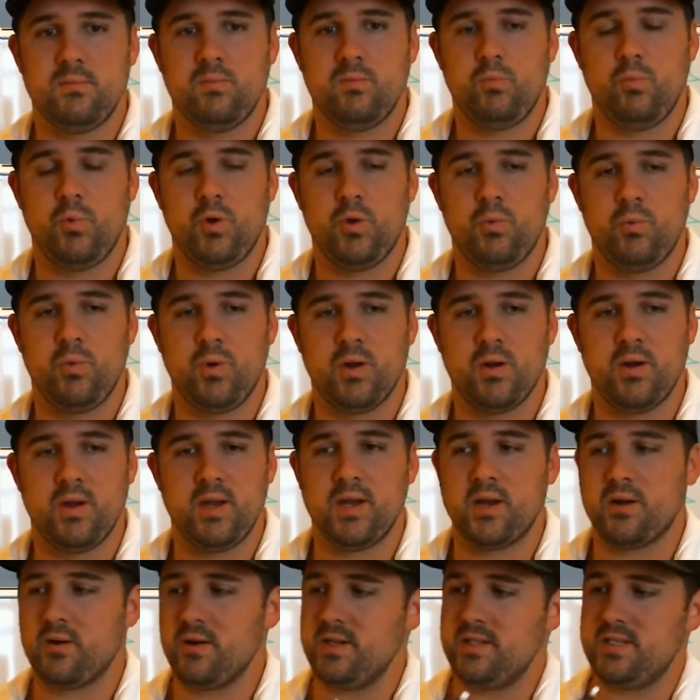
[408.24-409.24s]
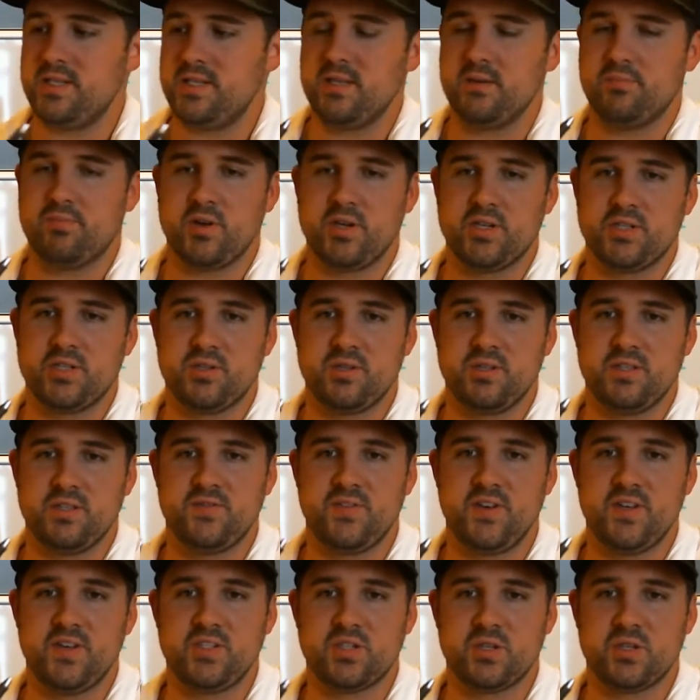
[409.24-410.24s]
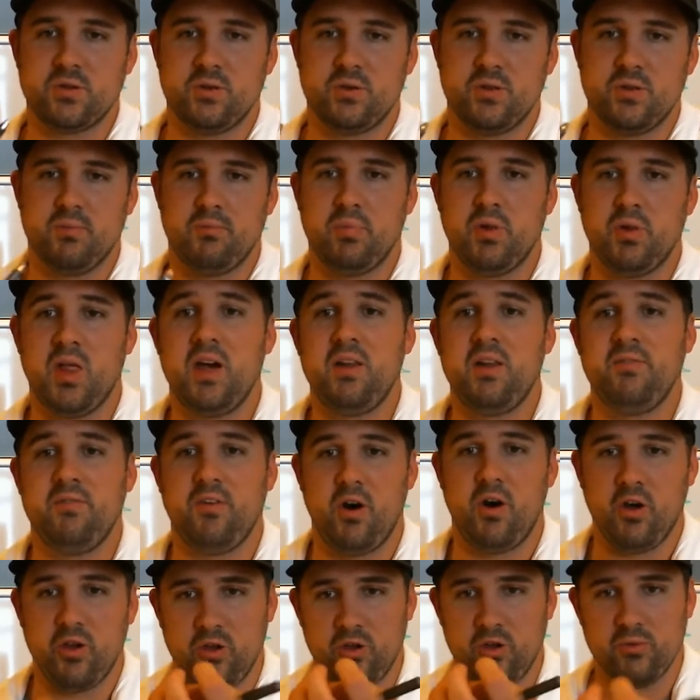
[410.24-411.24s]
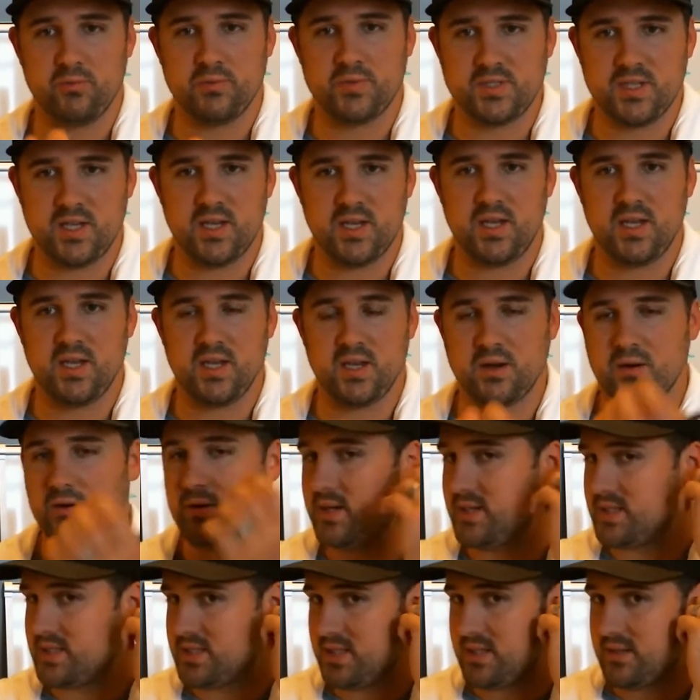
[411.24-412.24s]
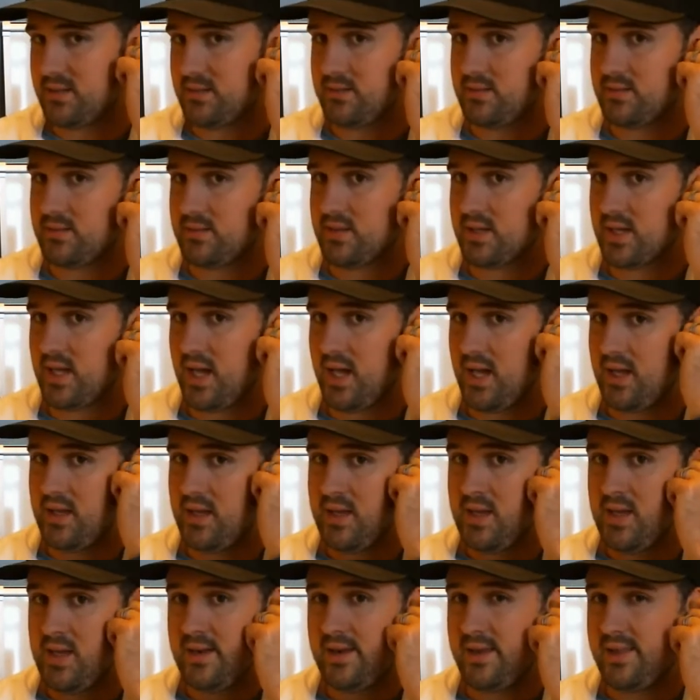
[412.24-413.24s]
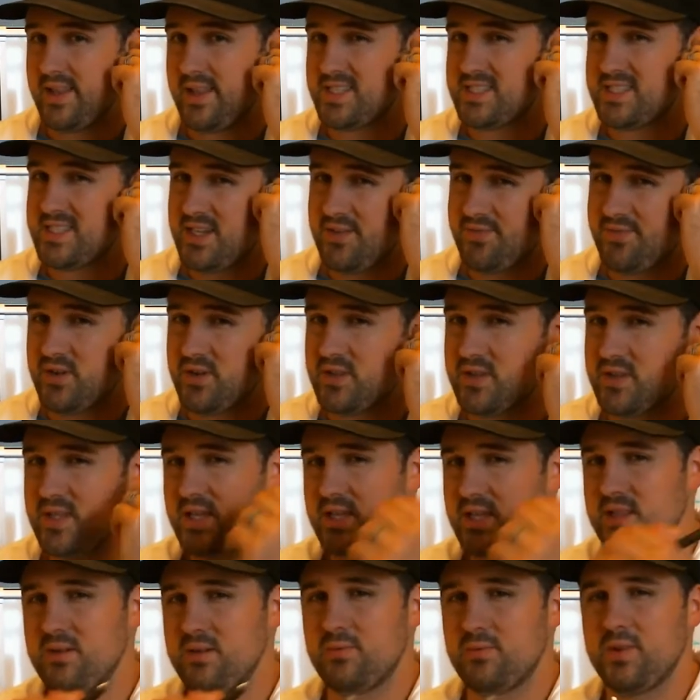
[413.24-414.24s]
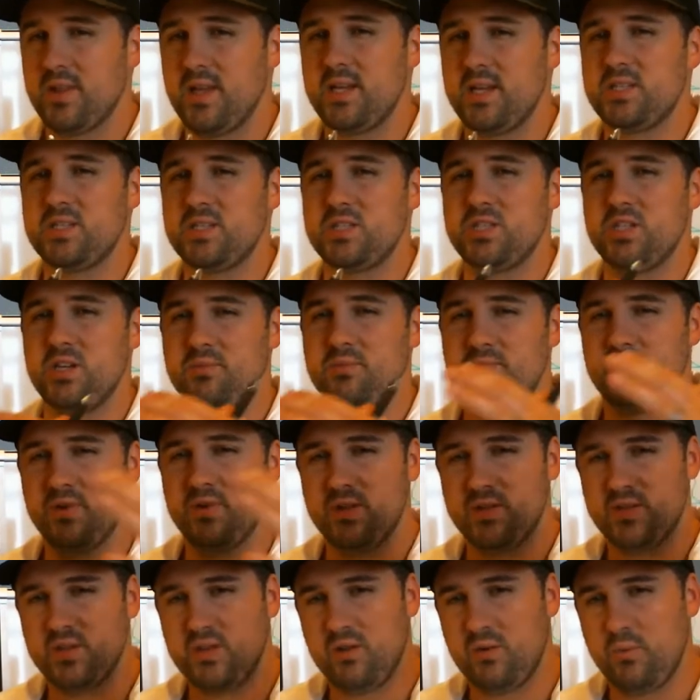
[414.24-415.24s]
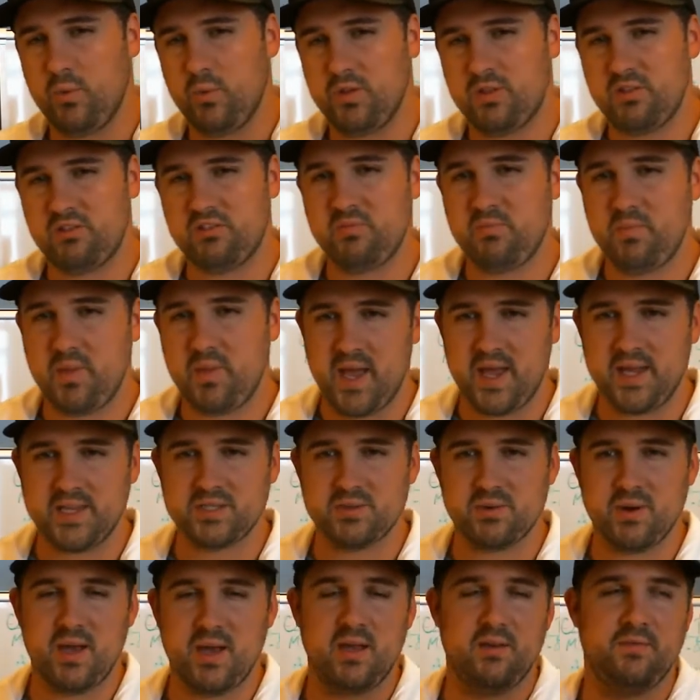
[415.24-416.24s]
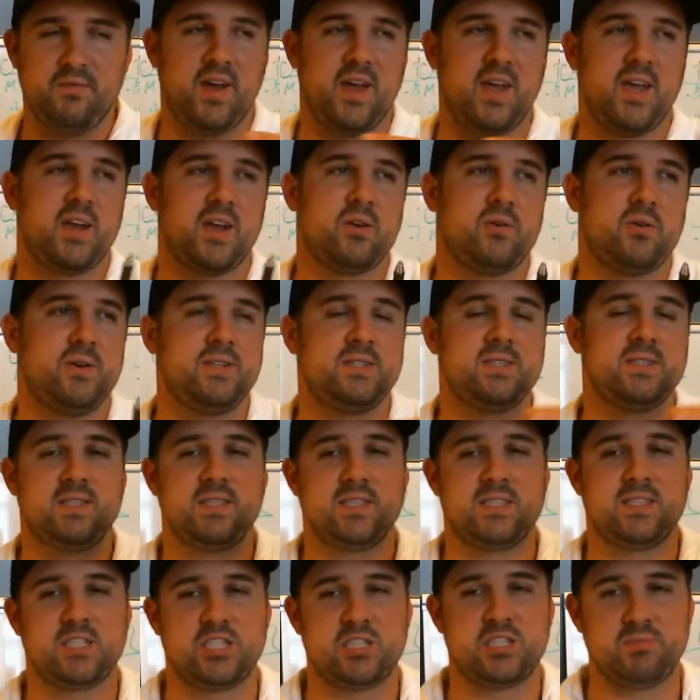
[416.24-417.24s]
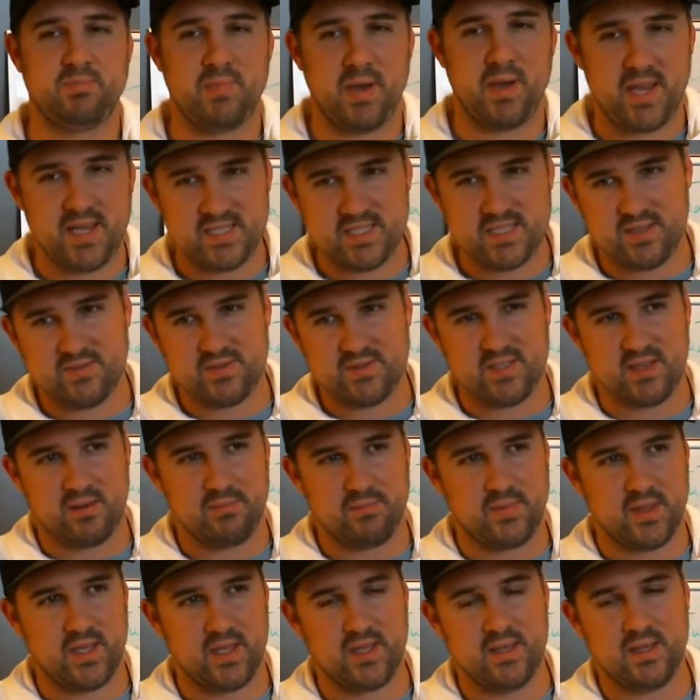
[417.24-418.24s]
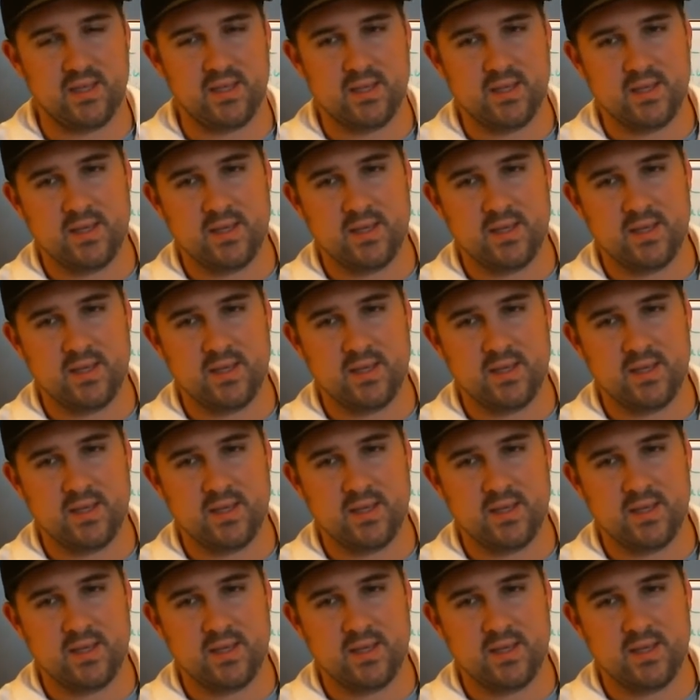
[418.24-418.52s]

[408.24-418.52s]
when we're increasing the pressure in this ventricle, the blood volume's increasing. Okay, now that's different than the relationship with space, right? If I increase the space of something,